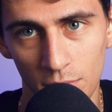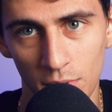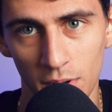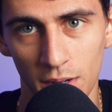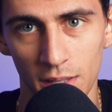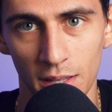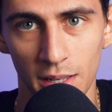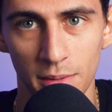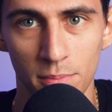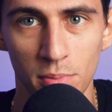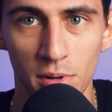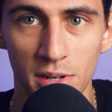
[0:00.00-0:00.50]
want
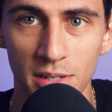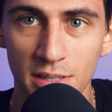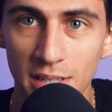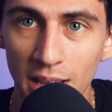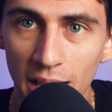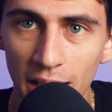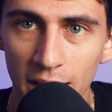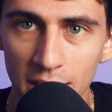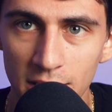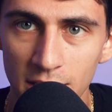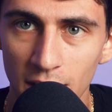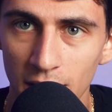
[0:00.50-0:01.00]
to like put a
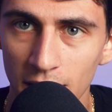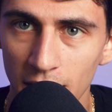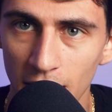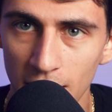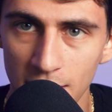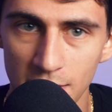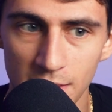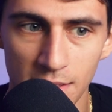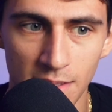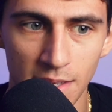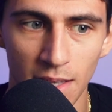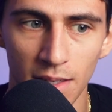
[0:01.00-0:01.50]
tax on
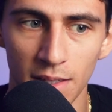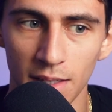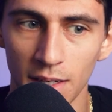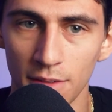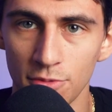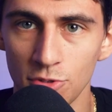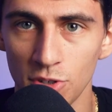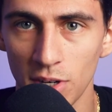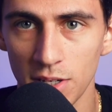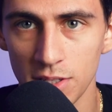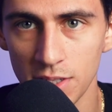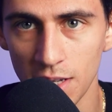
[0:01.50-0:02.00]
that selling
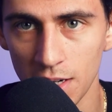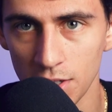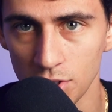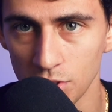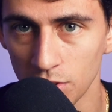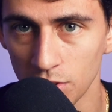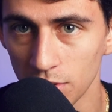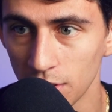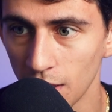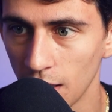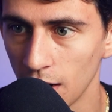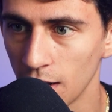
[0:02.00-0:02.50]
of
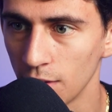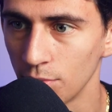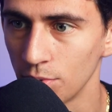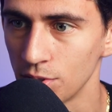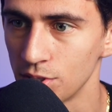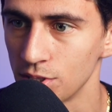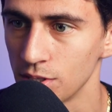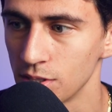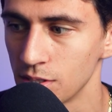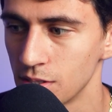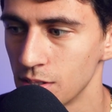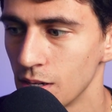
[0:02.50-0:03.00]
transactional data,
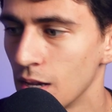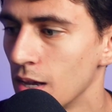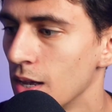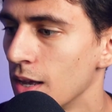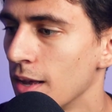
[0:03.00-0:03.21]
which is